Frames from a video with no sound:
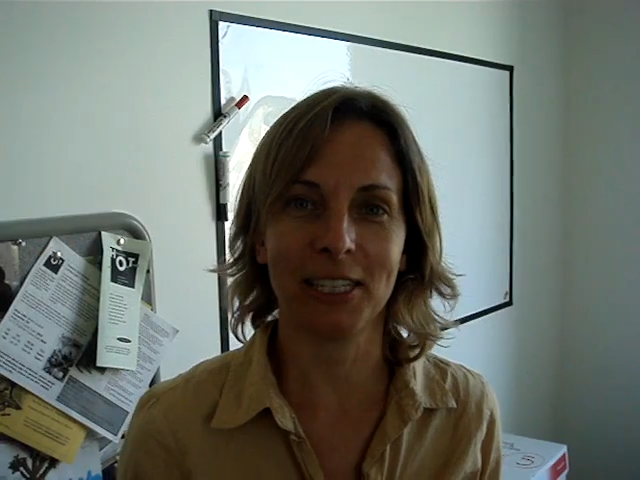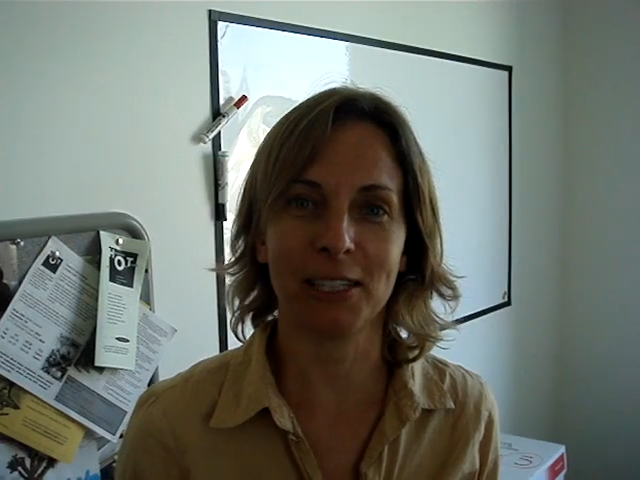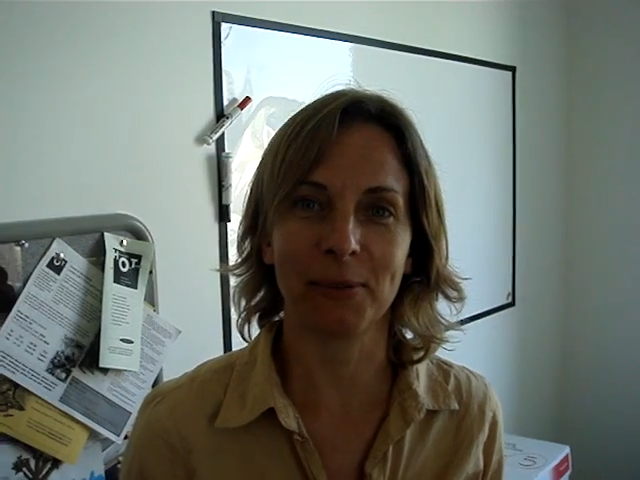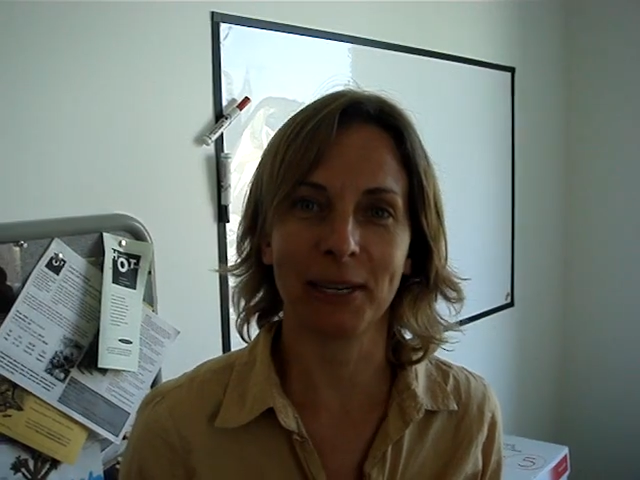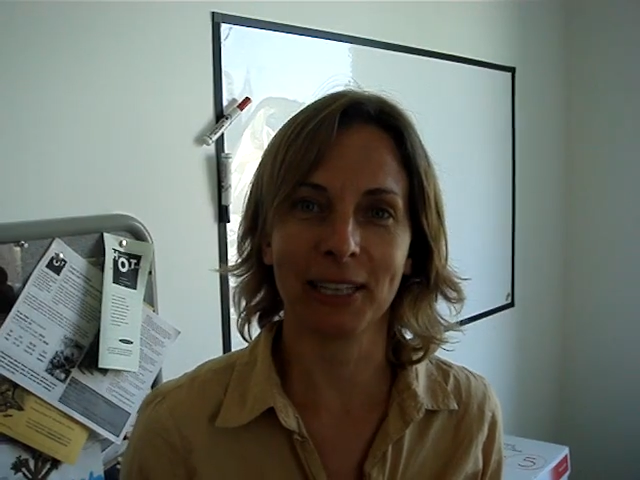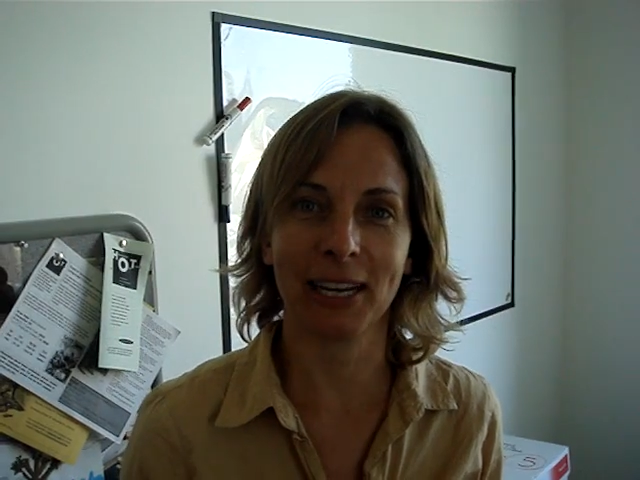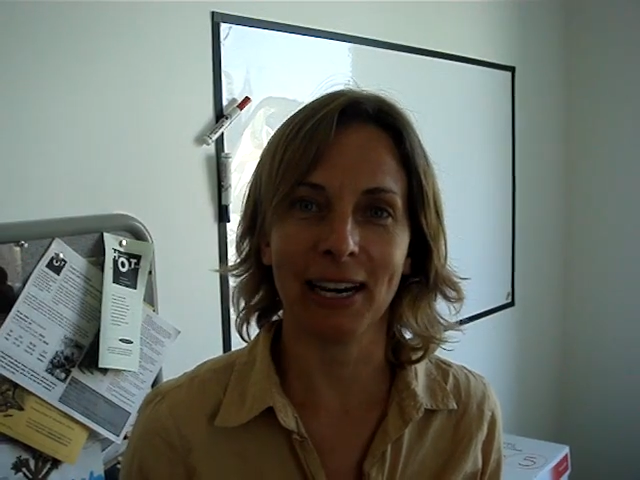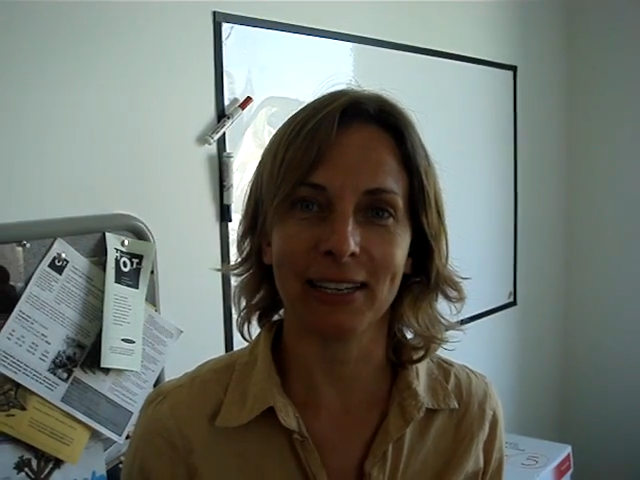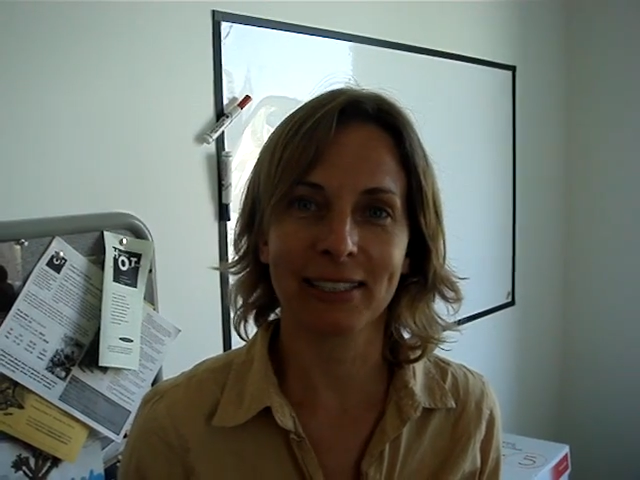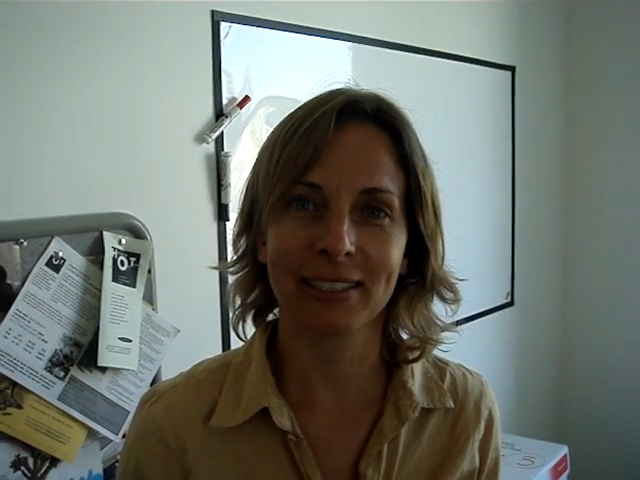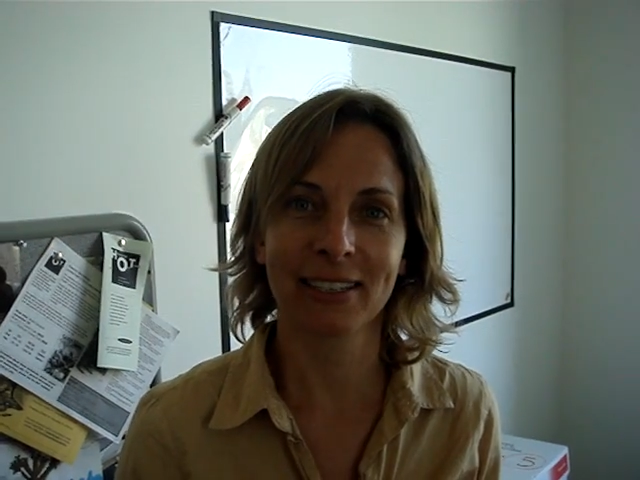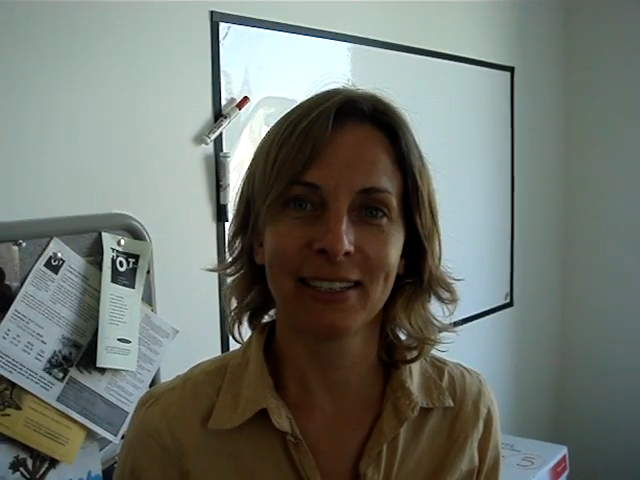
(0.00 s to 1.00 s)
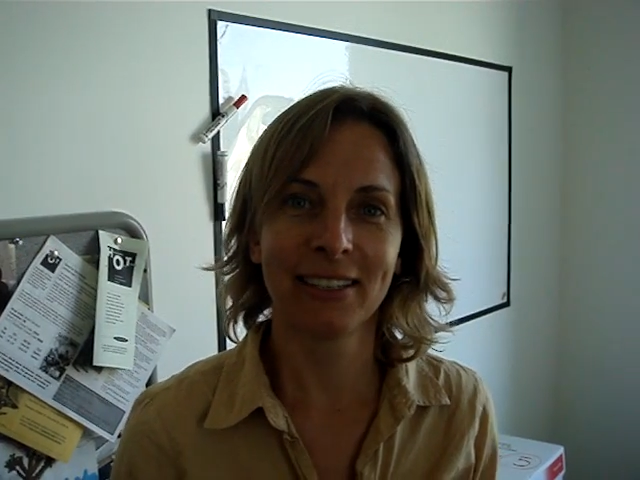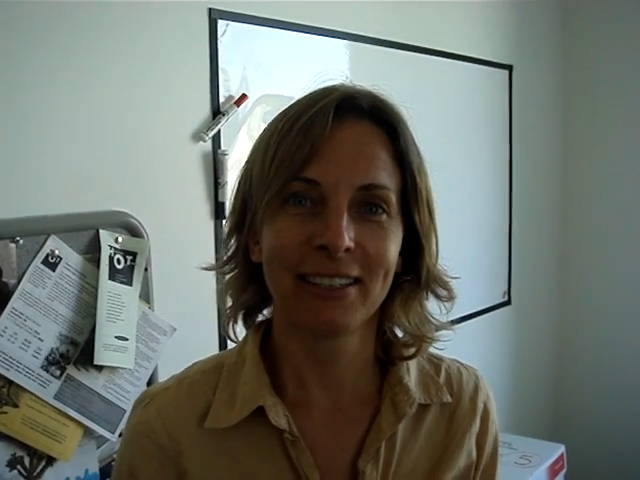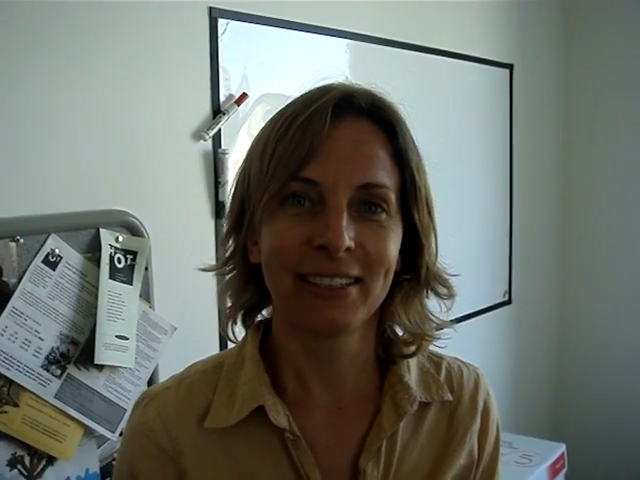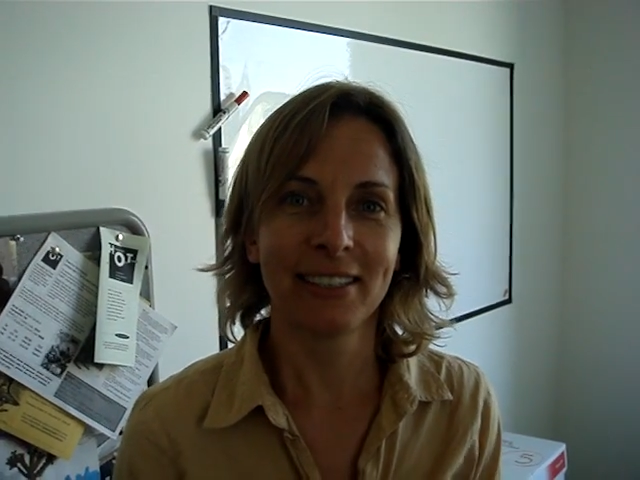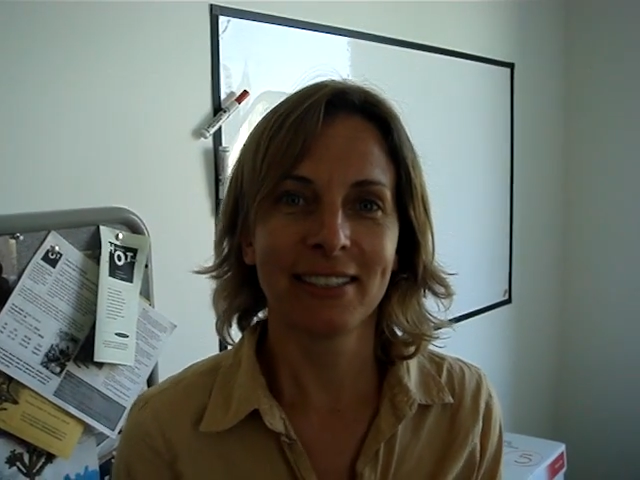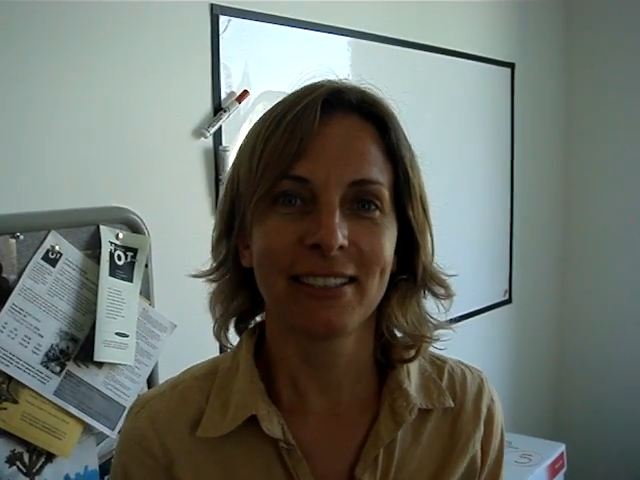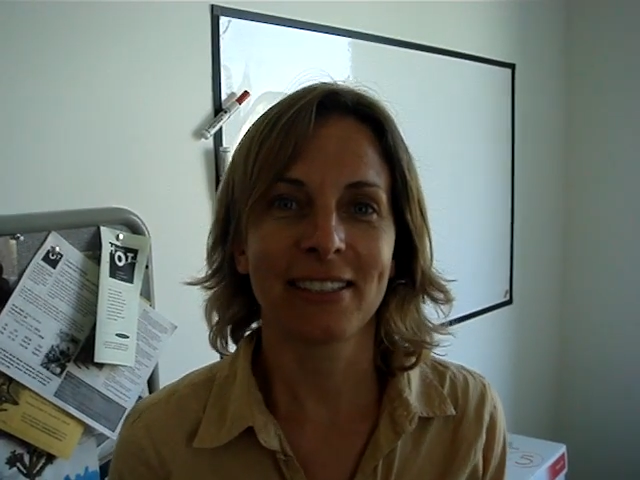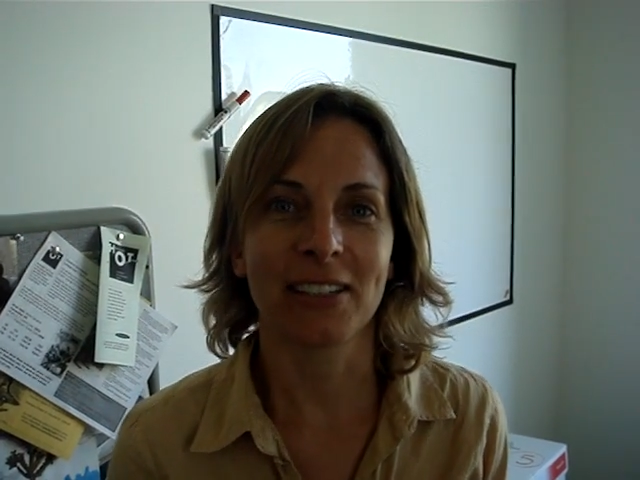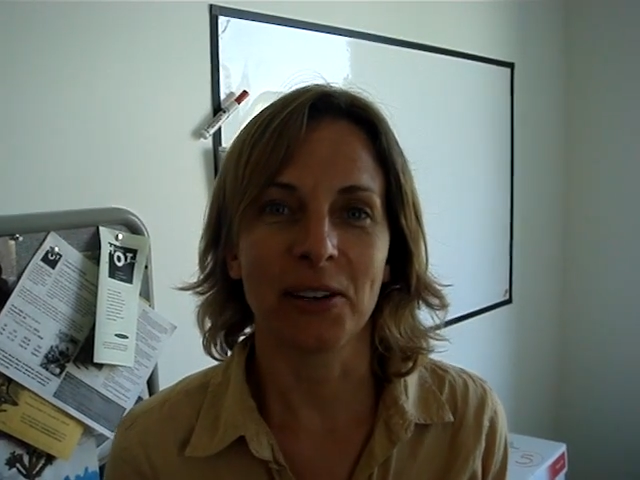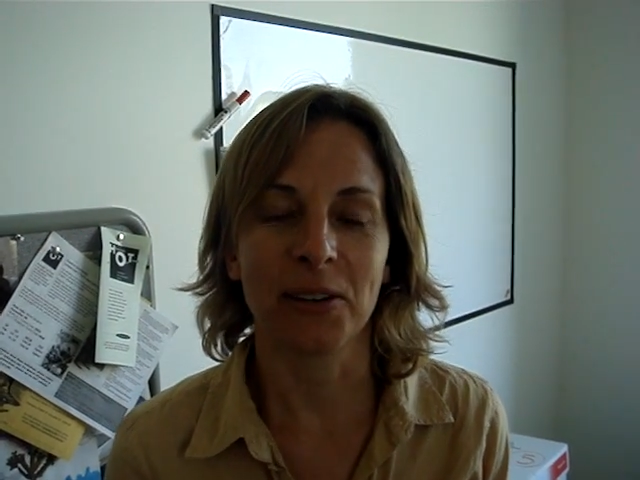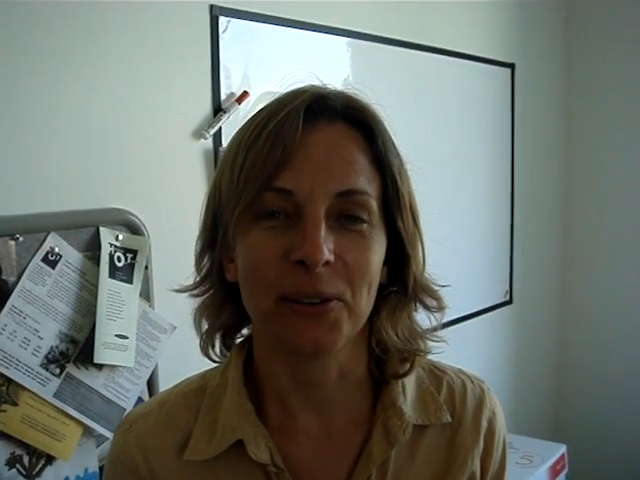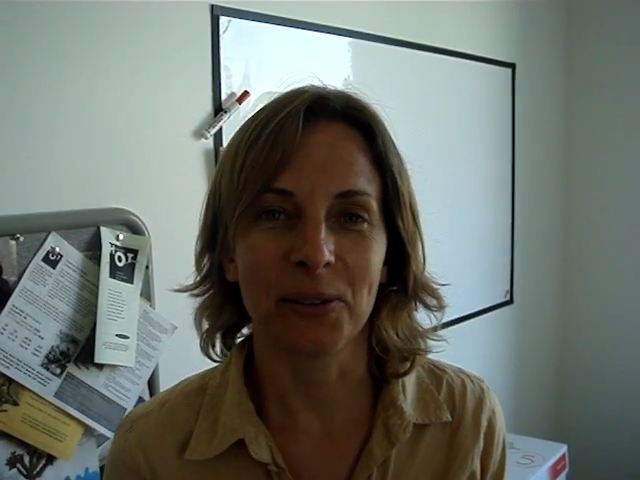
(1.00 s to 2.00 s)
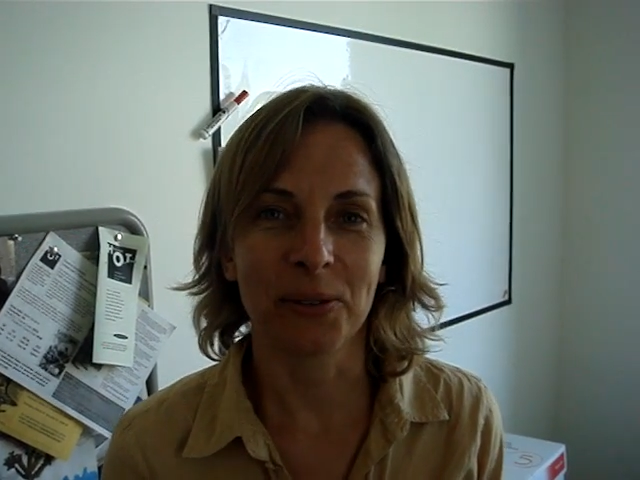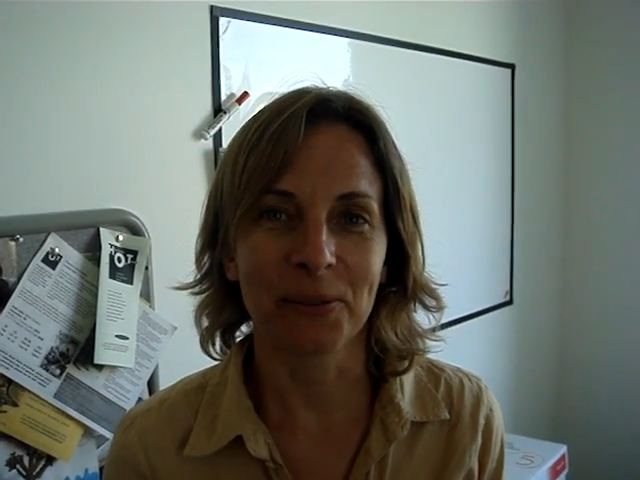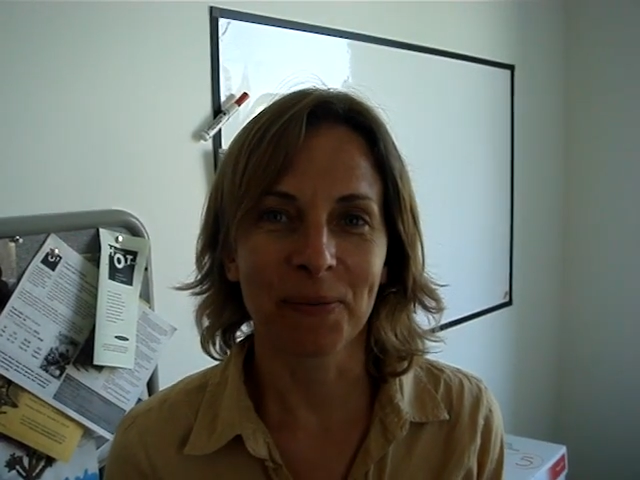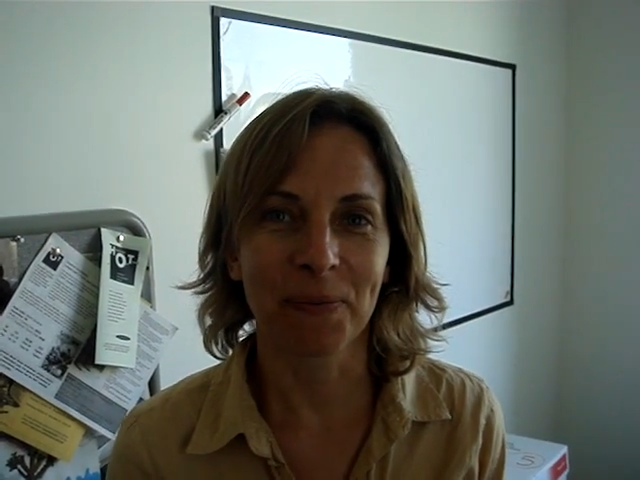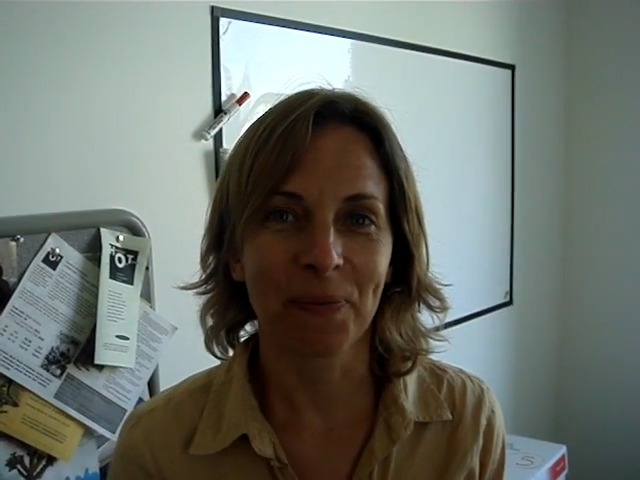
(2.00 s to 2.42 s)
to teach my class. So